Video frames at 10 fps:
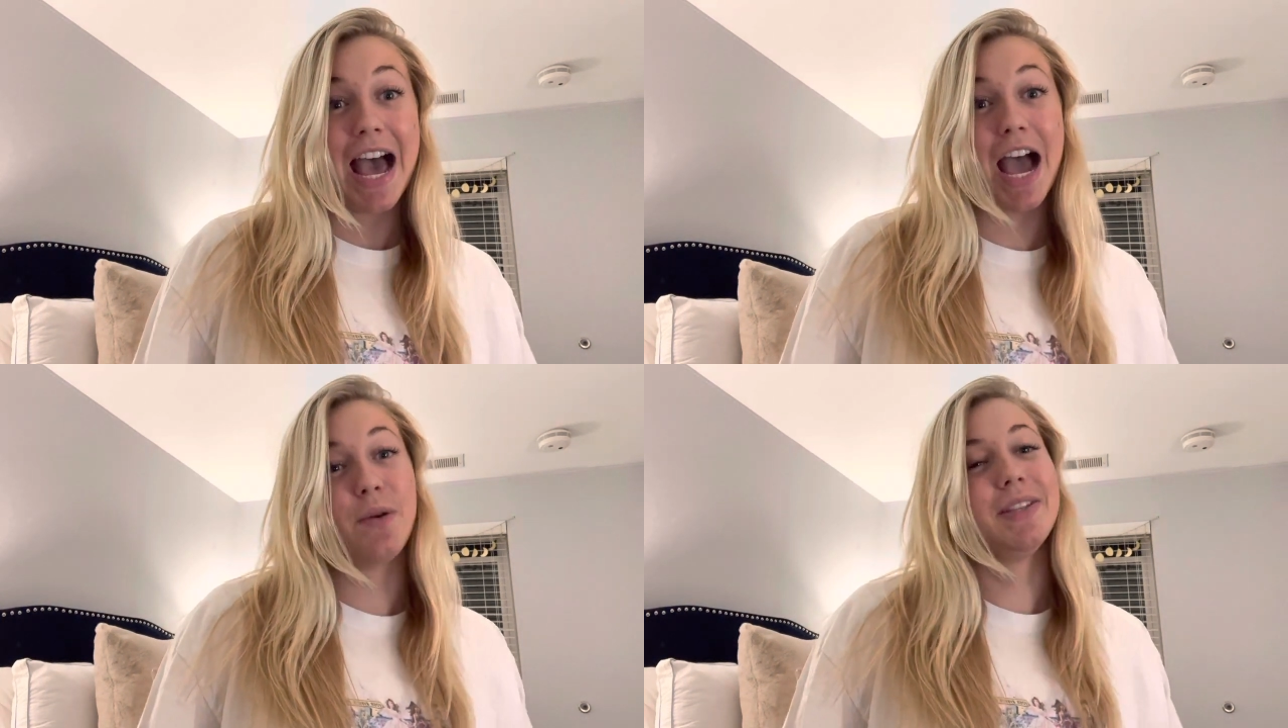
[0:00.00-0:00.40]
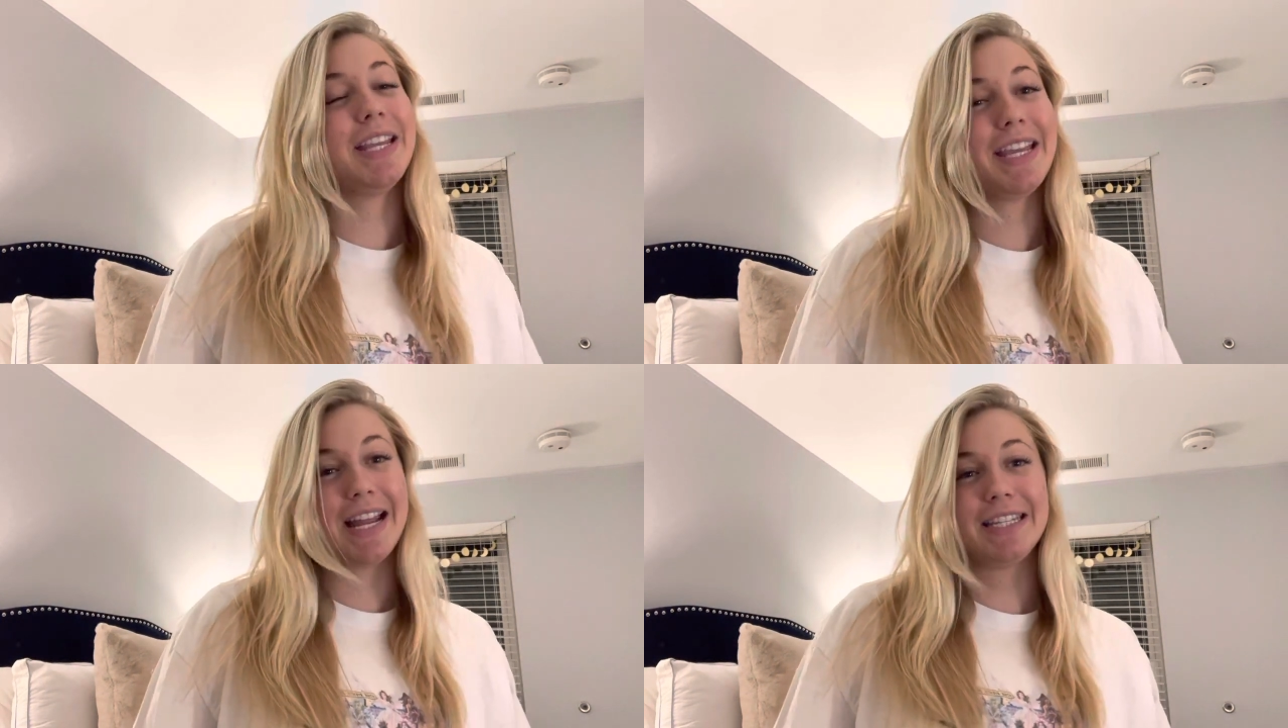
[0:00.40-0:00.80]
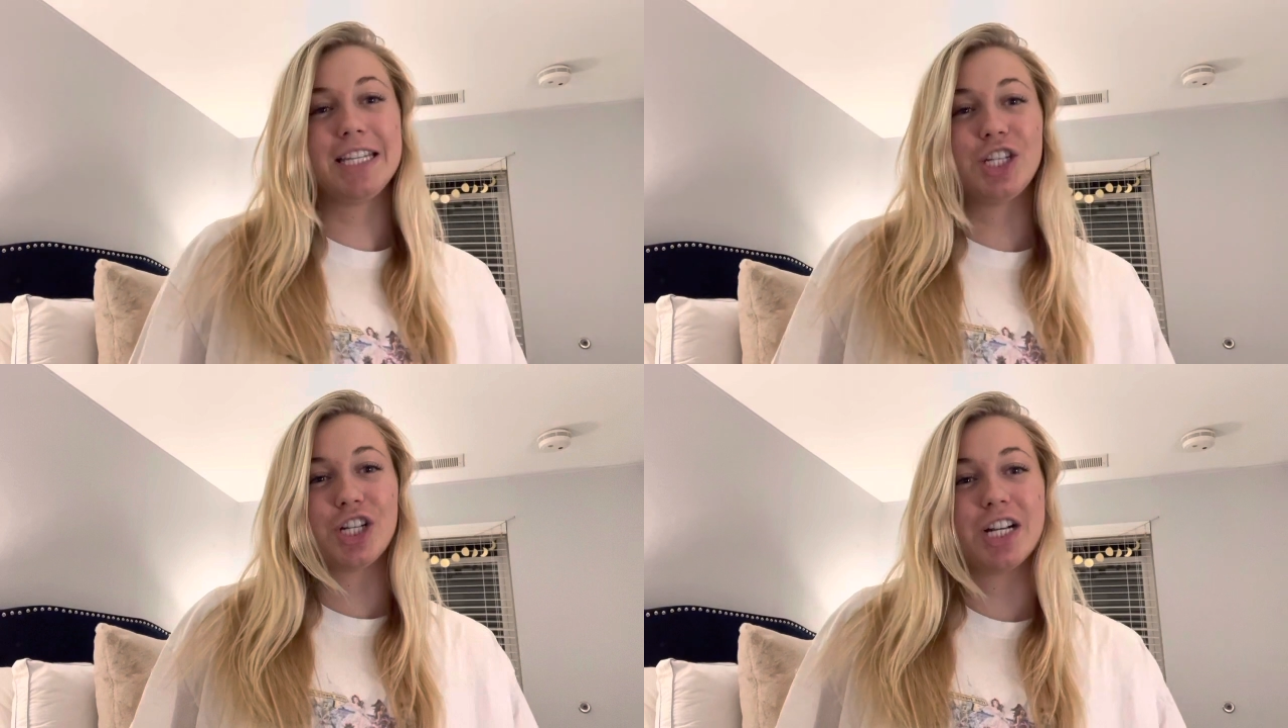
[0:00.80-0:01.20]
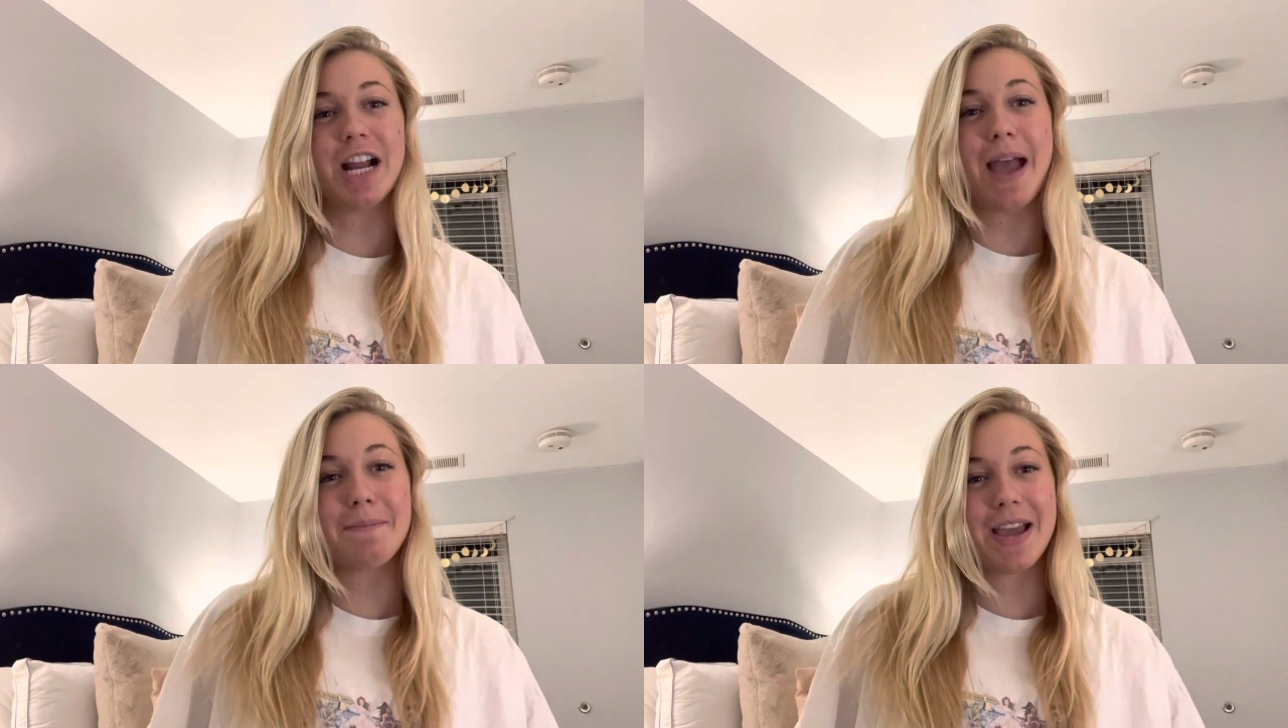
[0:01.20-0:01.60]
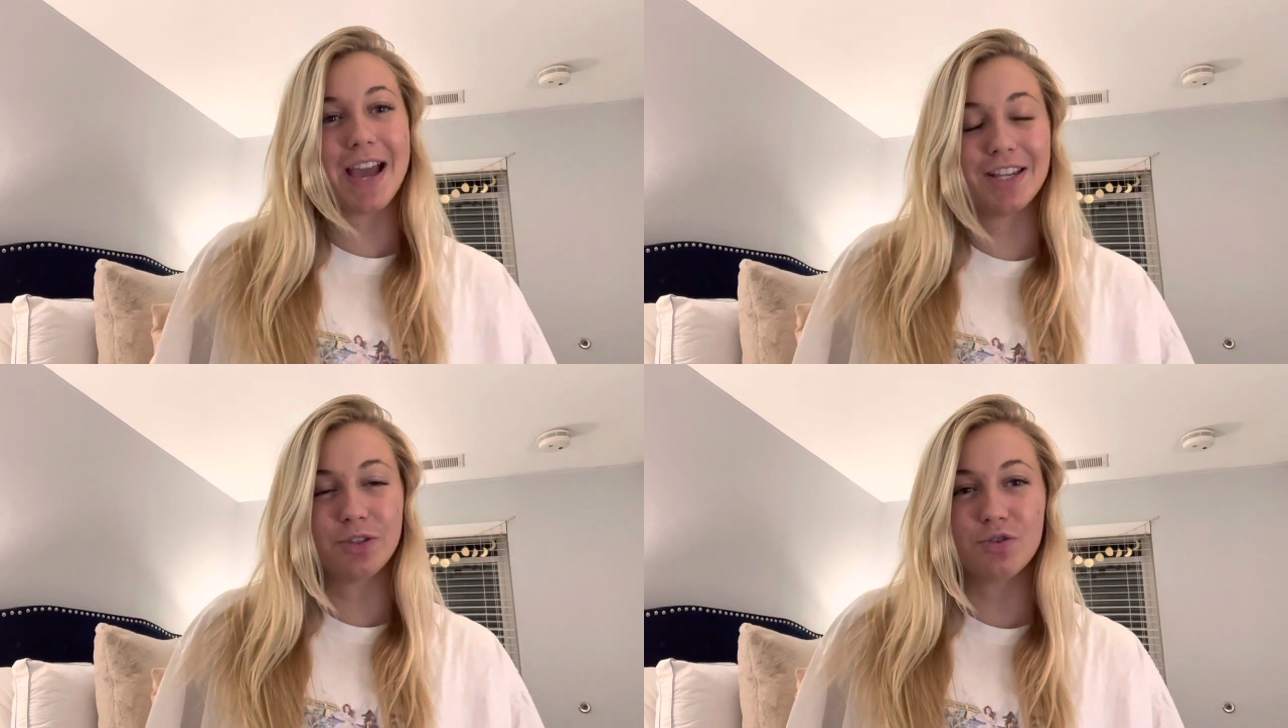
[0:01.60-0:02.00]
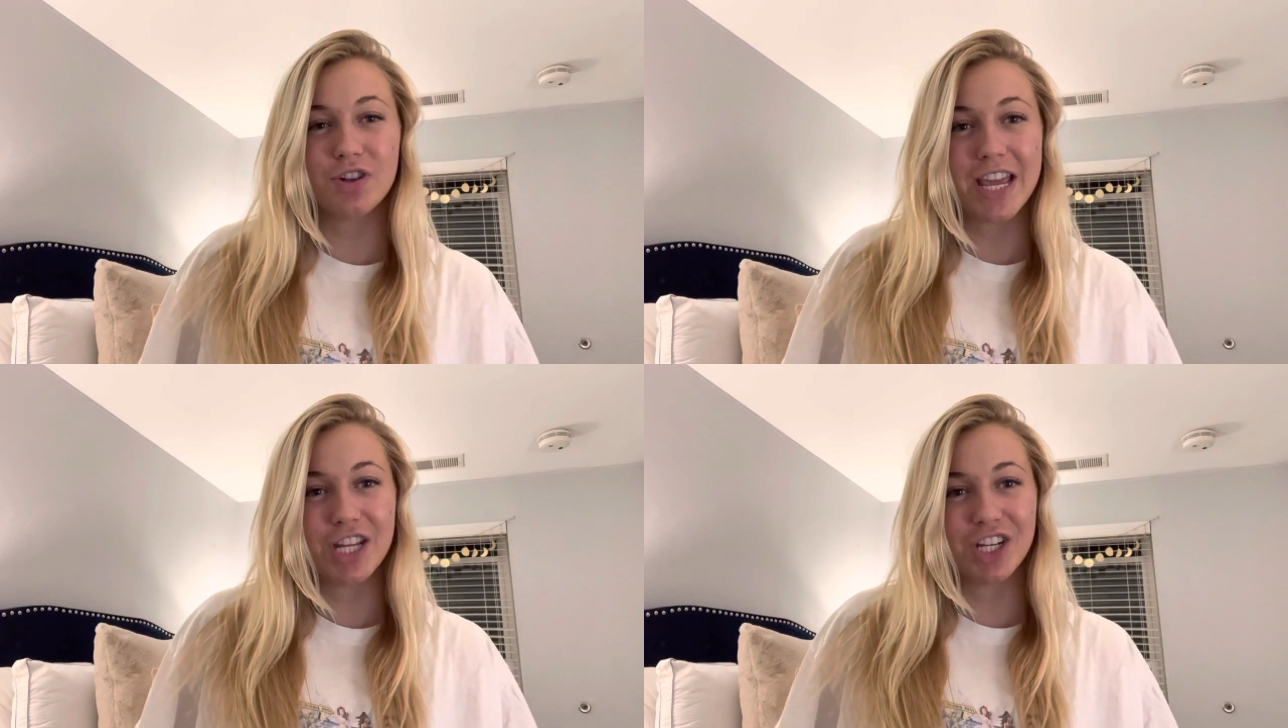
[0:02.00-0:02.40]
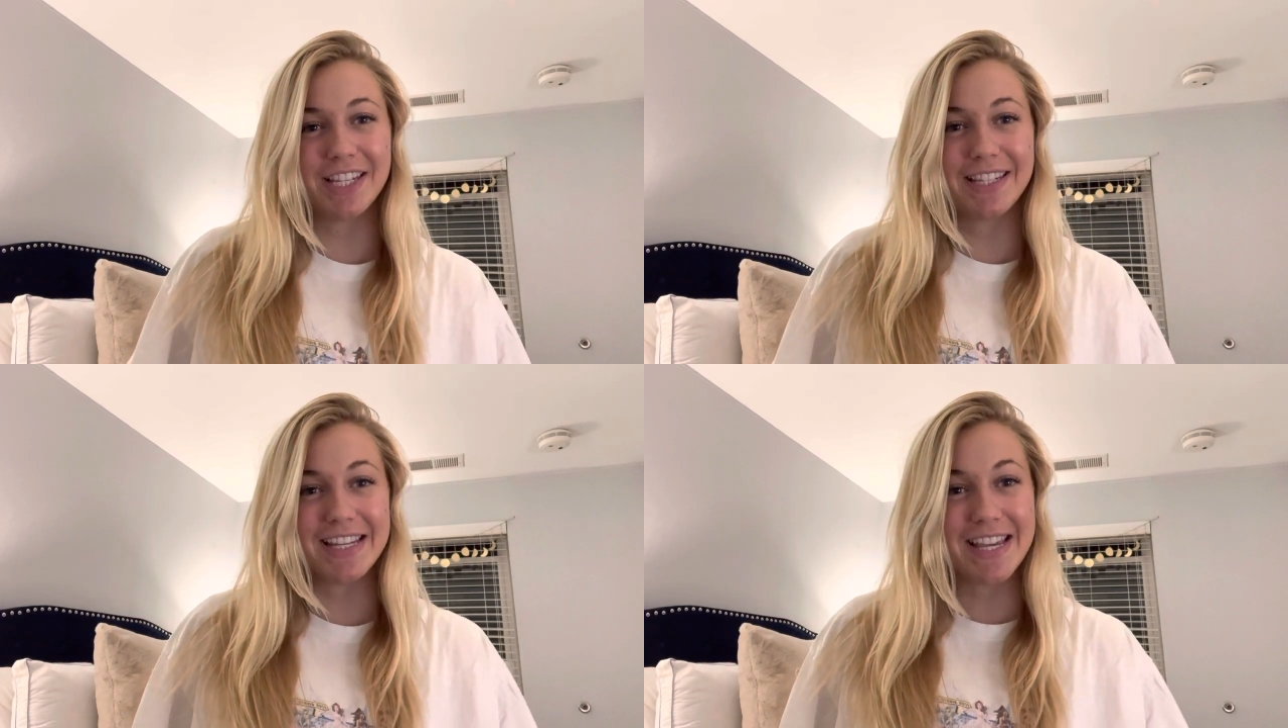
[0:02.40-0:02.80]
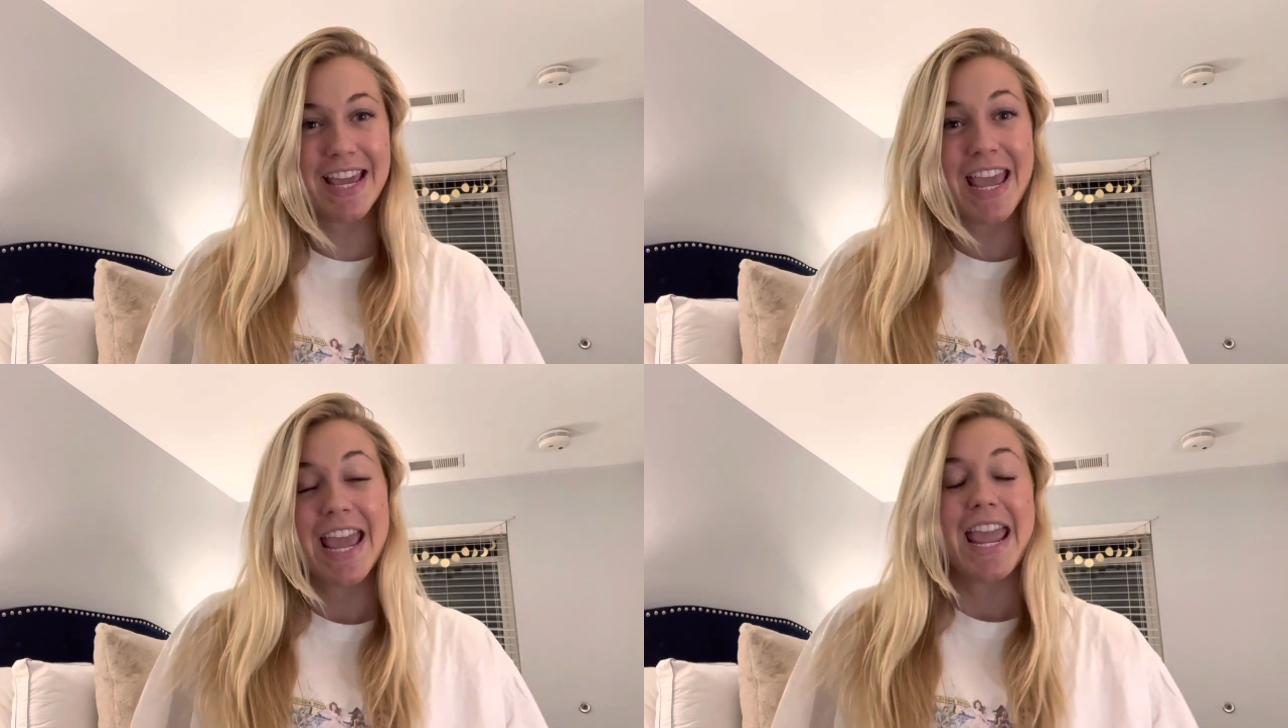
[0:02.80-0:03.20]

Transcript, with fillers: I was a cadet teacher at my high school HSE